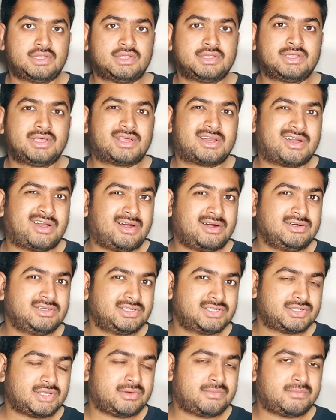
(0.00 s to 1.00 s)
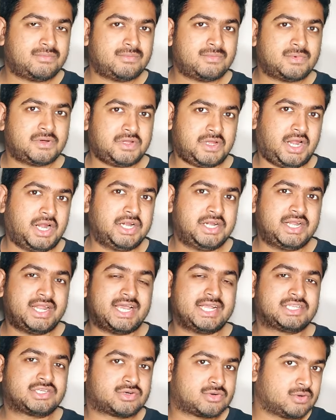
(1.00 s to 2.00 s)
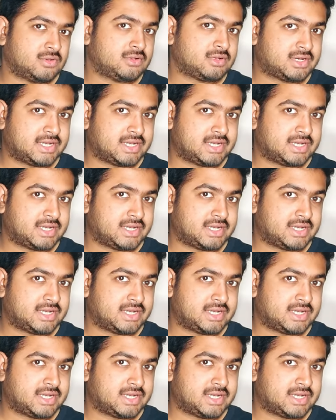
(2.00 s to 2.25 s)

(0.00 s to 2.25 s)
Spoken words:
There are some unnatural